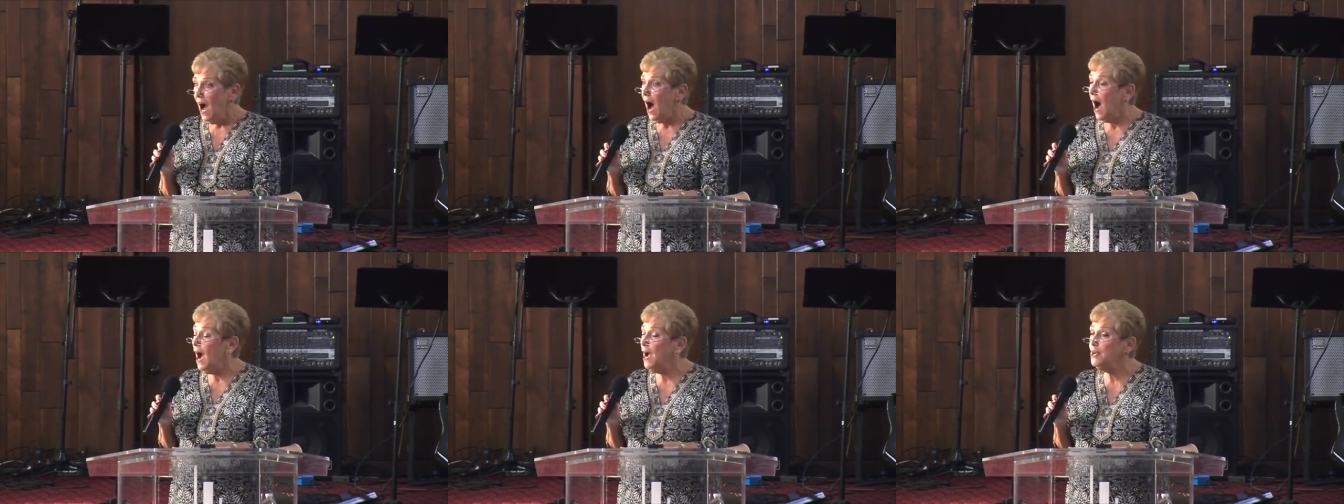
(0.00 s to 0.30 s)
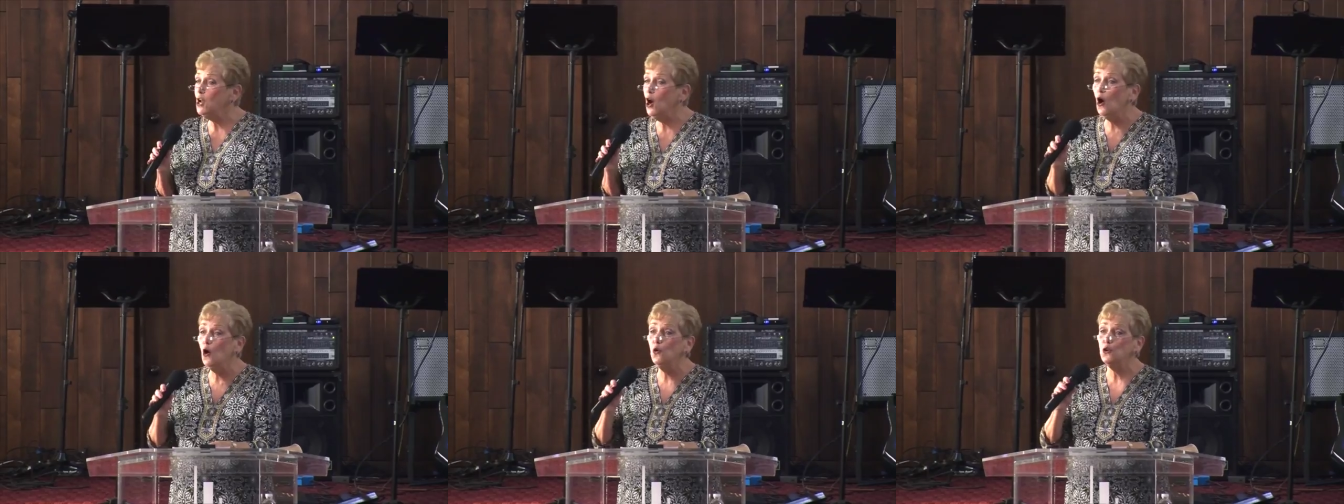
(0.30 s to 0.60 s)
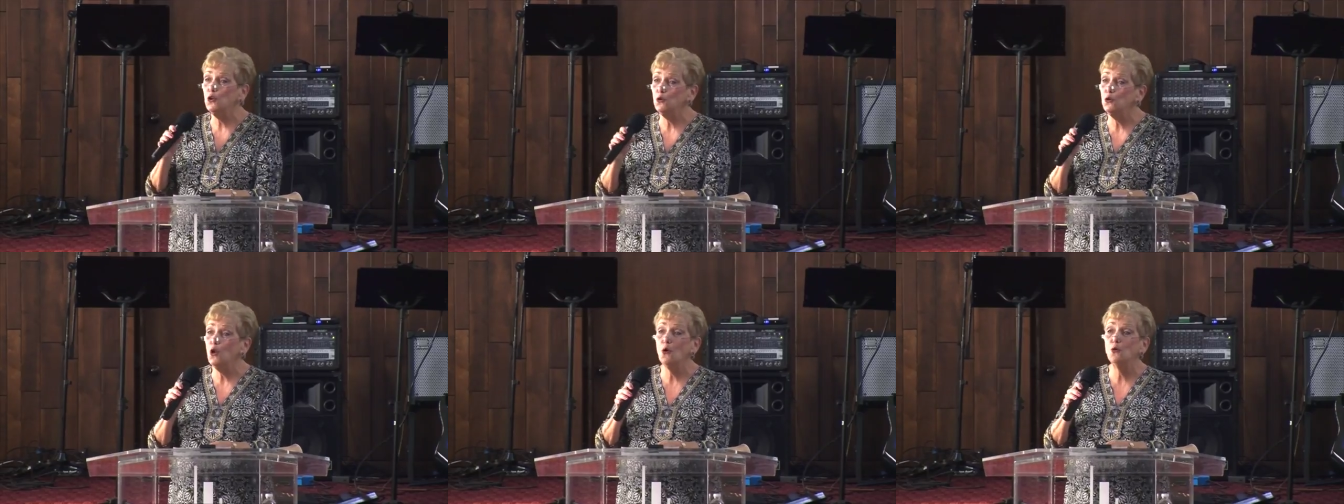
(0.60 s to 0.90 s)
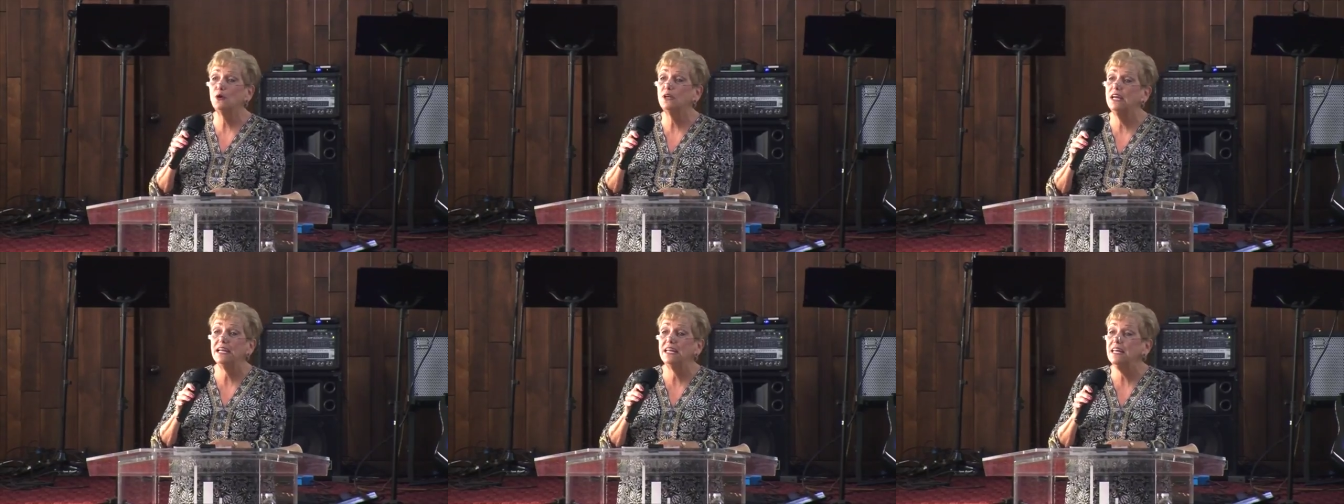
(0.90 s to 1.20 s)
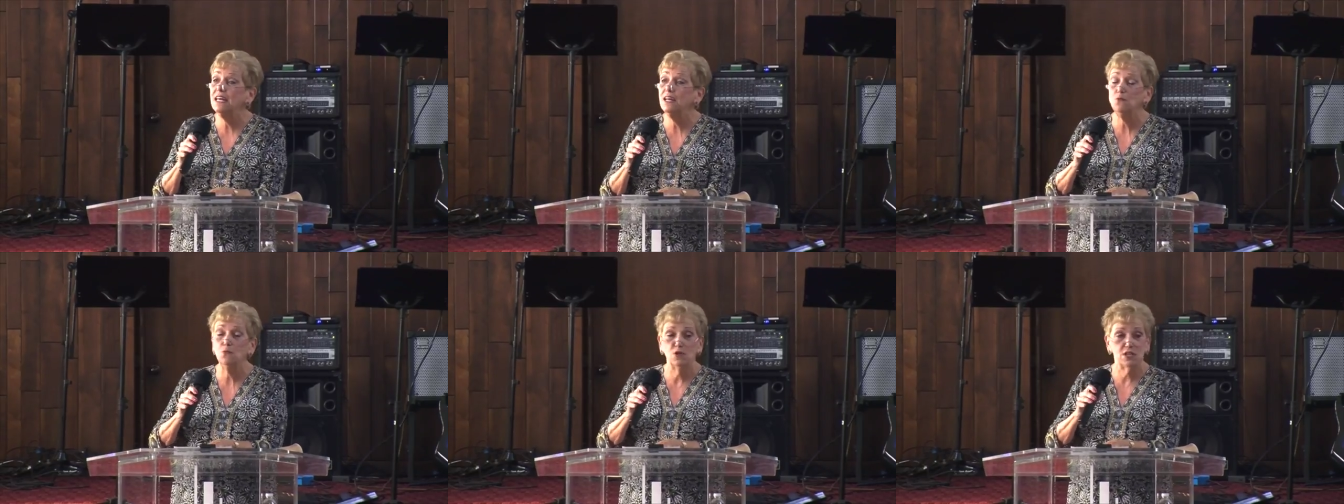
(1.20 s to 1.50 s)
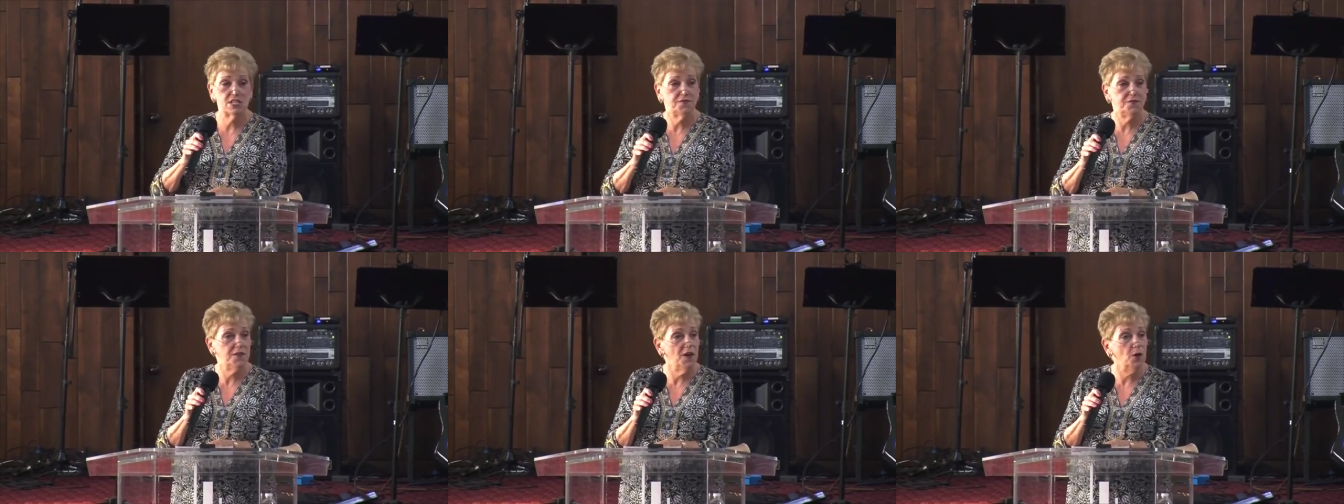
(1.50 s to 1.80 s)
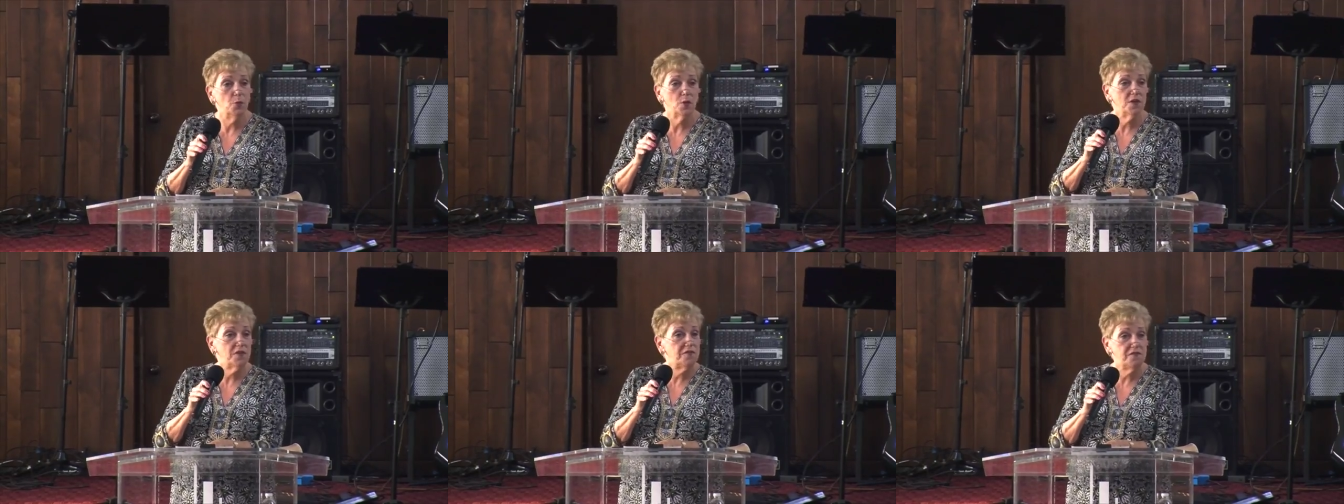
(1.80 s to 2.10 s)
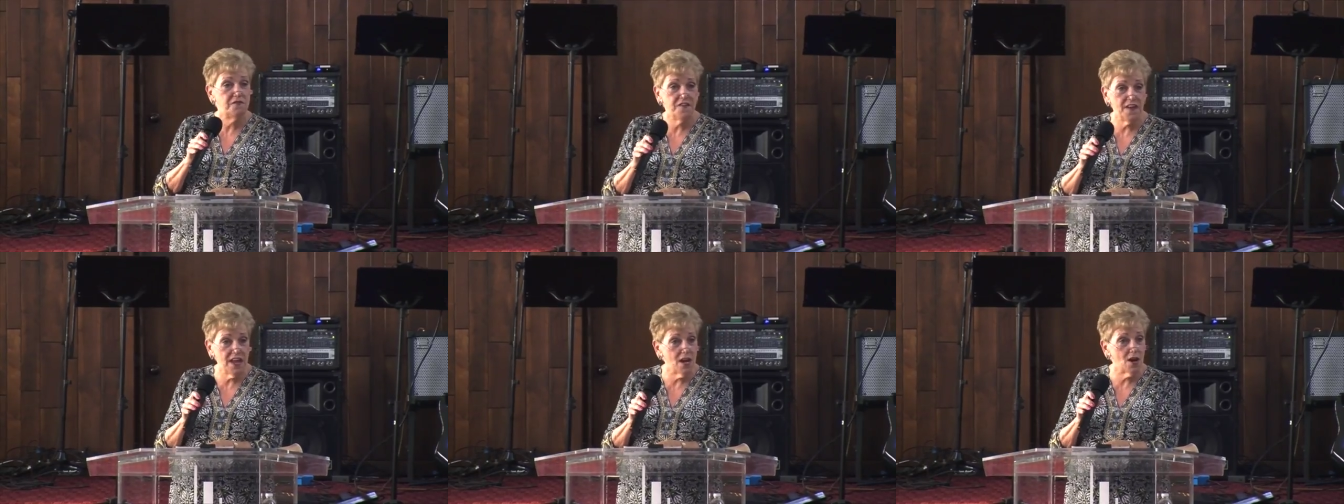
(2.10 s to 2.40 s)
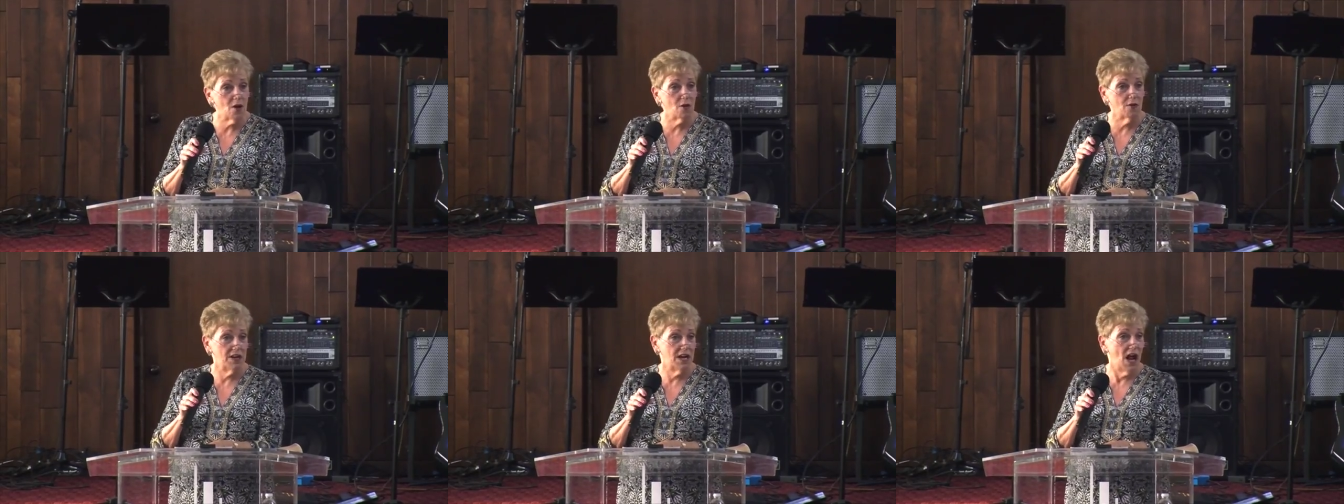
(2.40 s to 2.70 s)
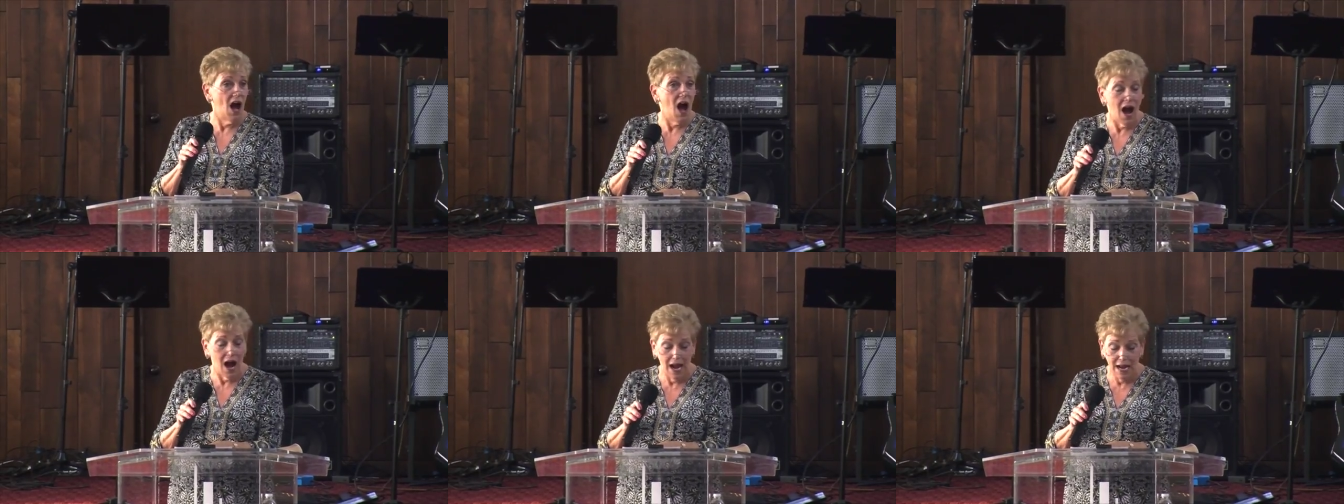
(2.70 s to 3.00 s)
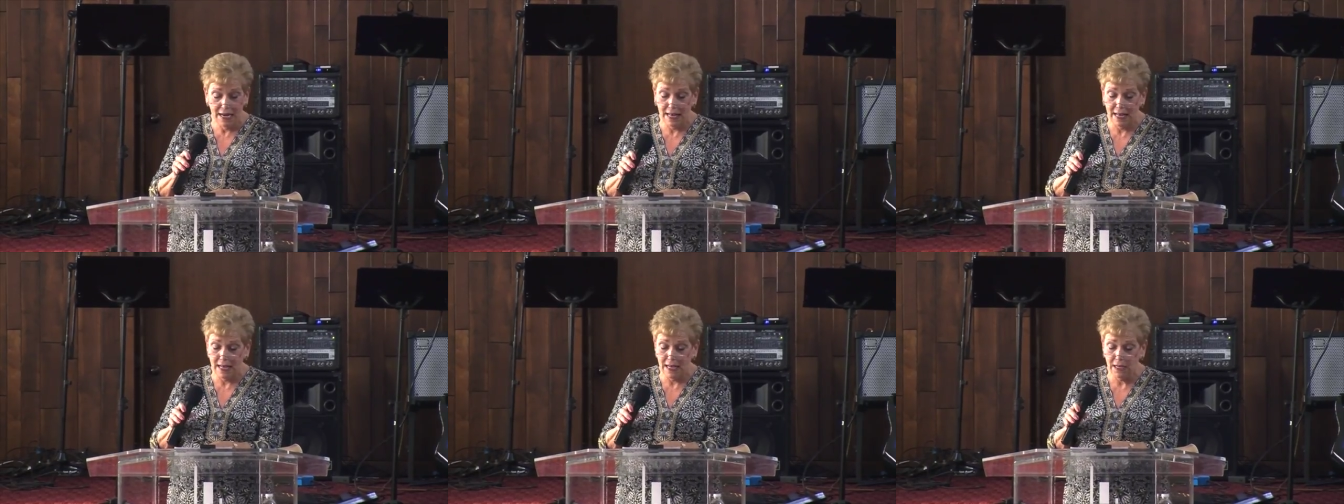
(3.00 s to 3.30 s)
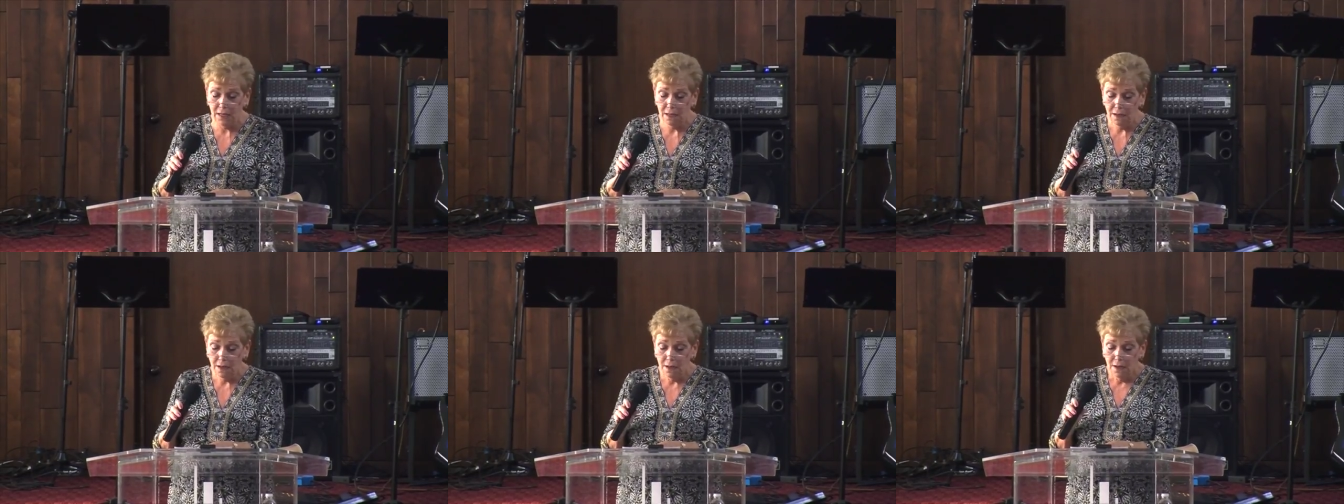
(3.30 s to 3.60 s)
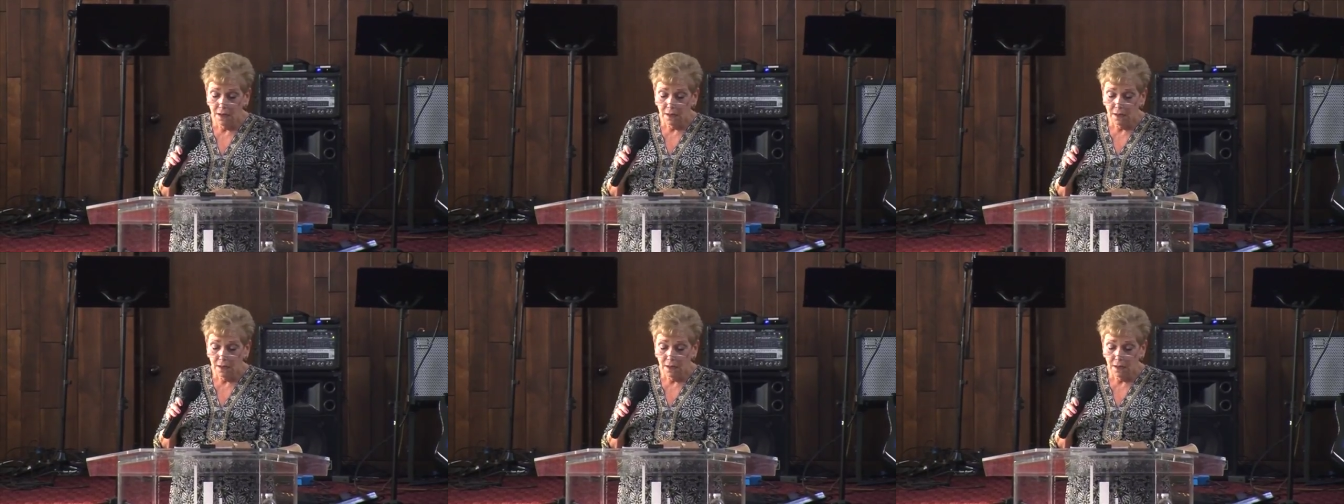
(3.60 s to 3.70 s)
I know, you know, Gideon was filled with fear and hiding.